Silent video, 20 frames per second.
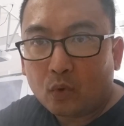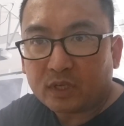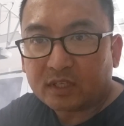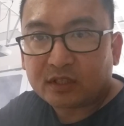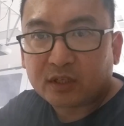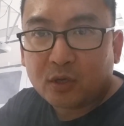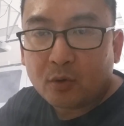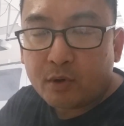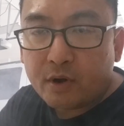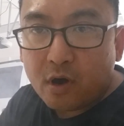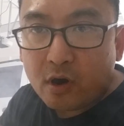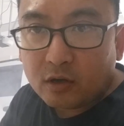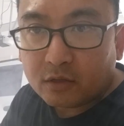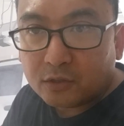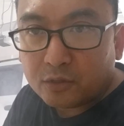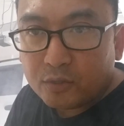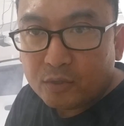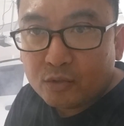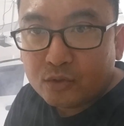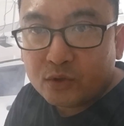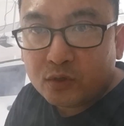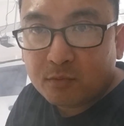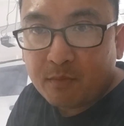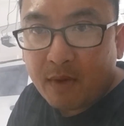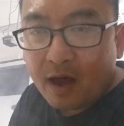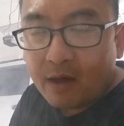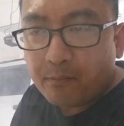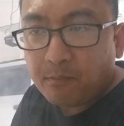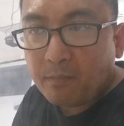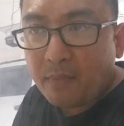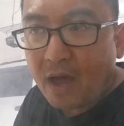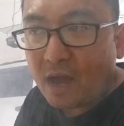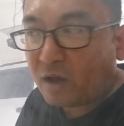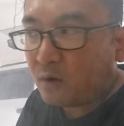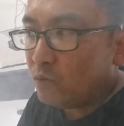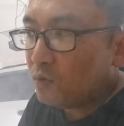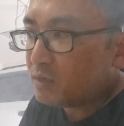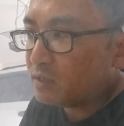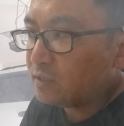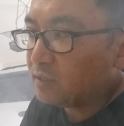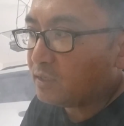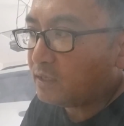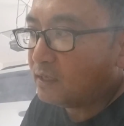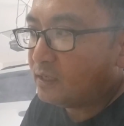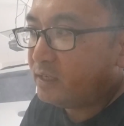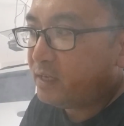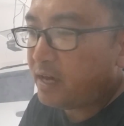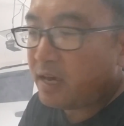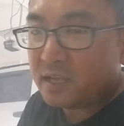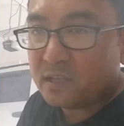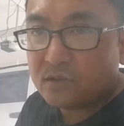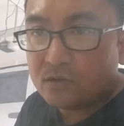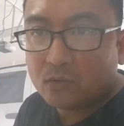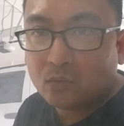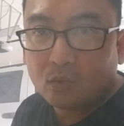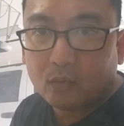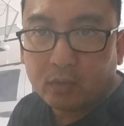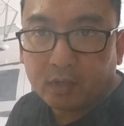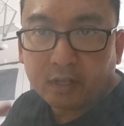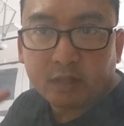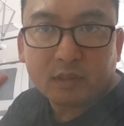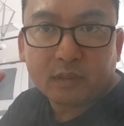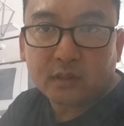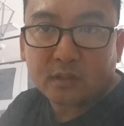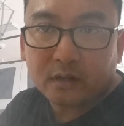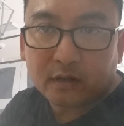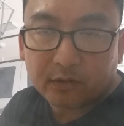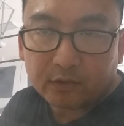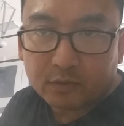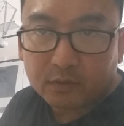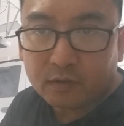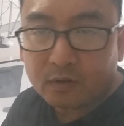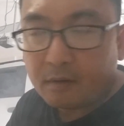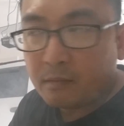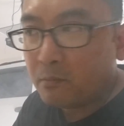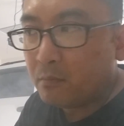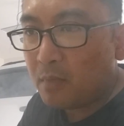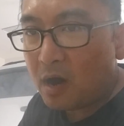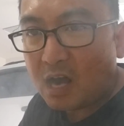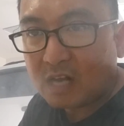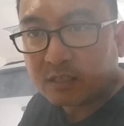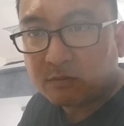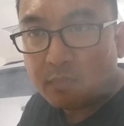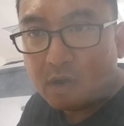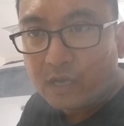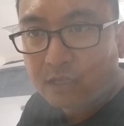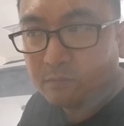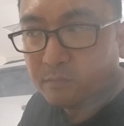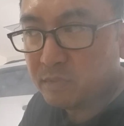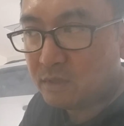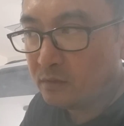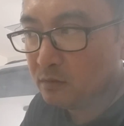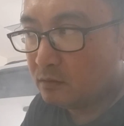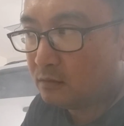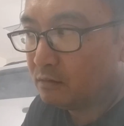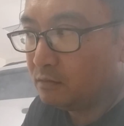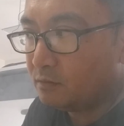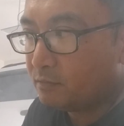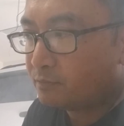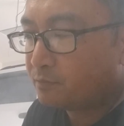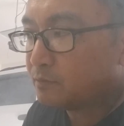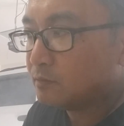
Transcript: What's going on there, YouTube? I'm back once again with another box mod build.